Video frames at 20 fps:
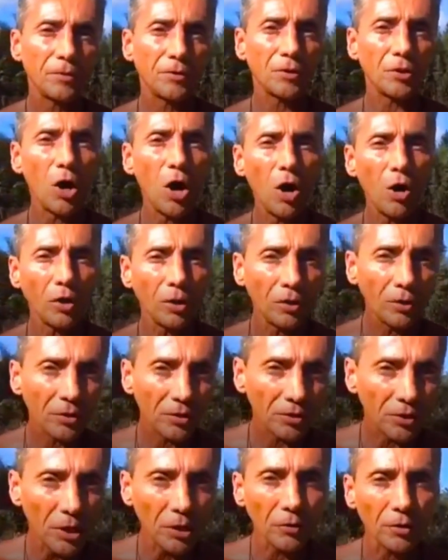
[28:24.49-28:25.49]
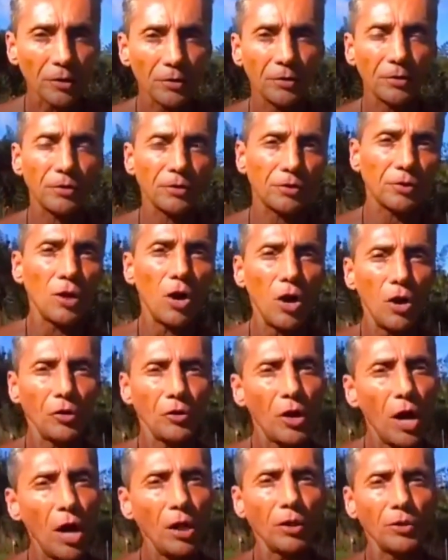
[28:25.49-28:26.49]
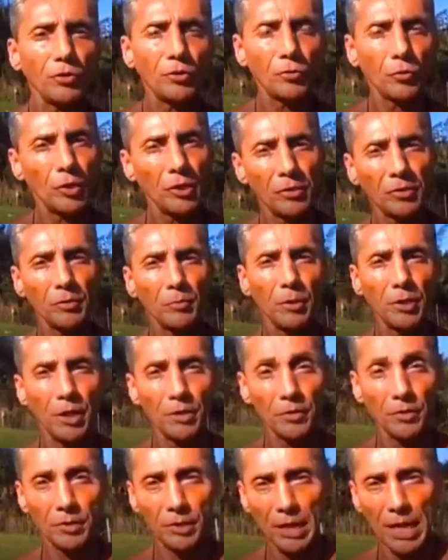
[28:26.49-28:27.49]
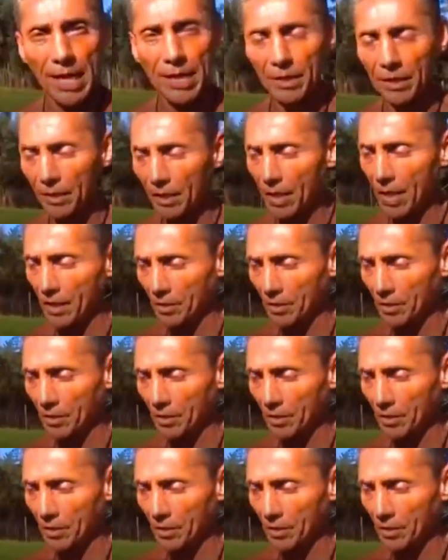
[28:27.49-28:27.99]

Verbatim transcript: It's all secrets. It's all knowledge, wisdom, and understanding.